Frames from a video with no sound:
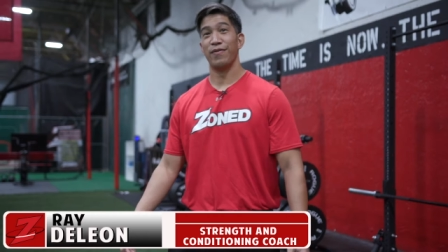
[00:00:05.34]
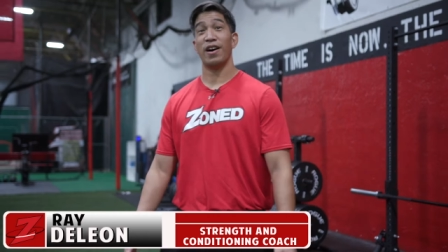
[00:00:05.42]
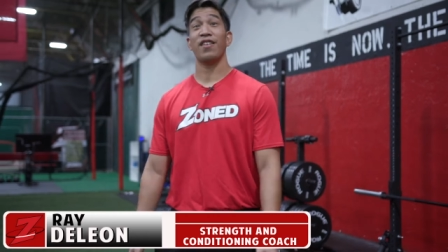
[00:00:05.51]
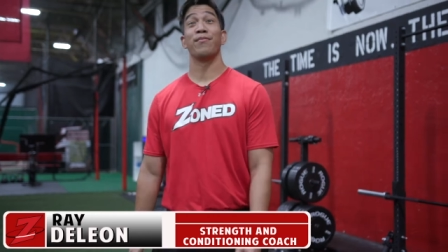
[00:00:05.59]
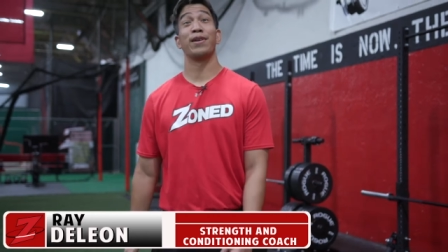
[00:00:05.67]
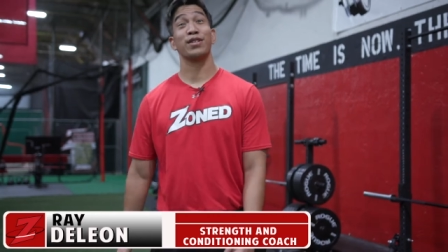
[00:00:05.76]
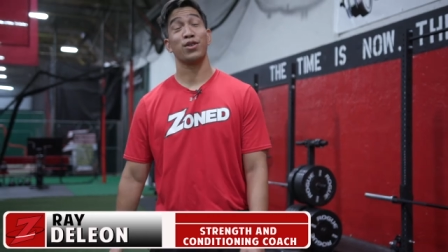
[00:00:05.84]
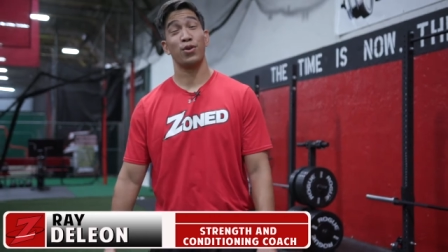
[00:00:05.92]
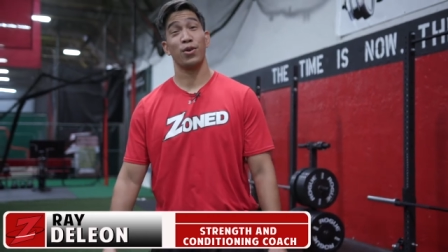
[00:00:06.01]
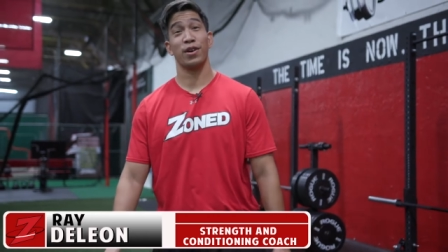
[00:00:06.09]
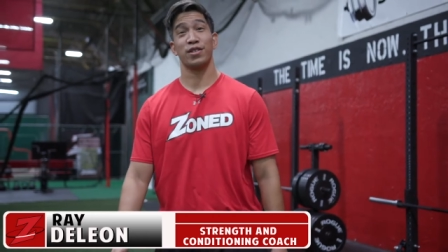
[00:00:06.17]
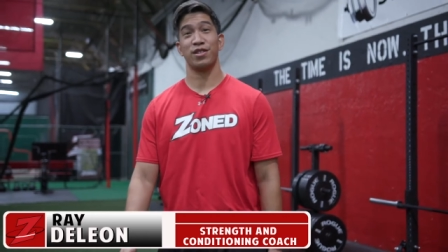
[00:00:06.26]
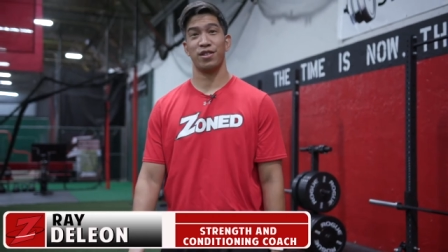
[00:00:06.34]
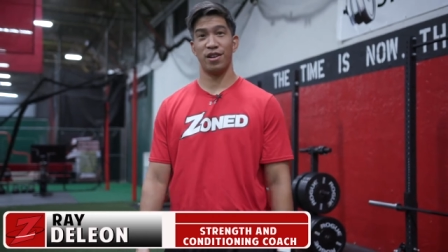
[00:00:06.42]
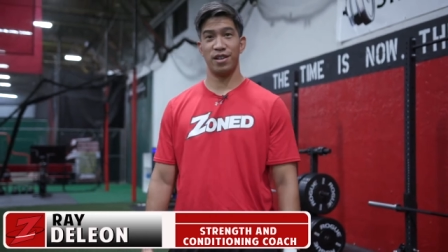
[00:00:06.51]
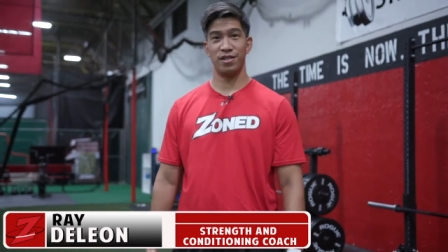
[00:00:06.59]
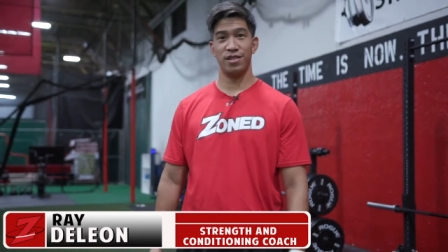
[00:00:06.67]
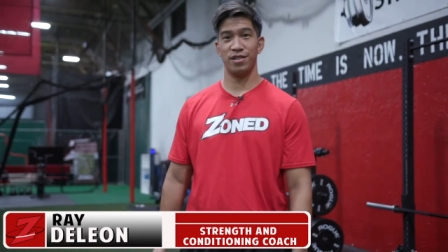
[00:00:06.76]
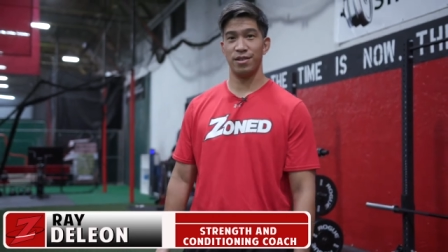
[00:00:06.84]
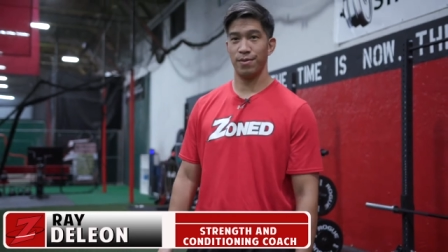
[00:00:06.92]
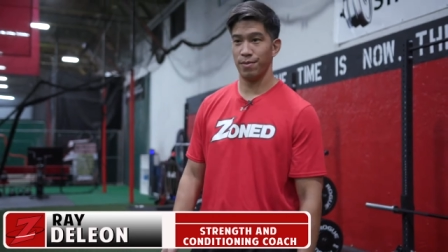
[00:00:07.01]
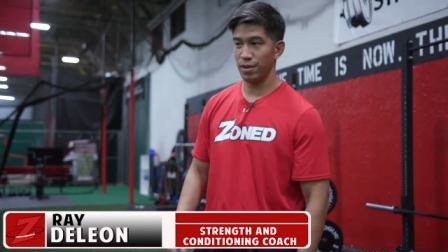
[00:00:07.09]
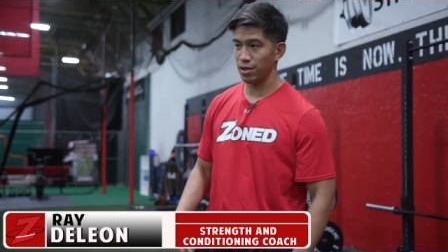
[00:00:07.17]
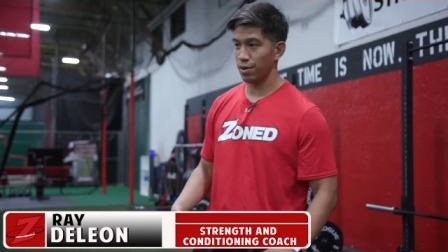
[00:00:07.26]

Five best core exercises. These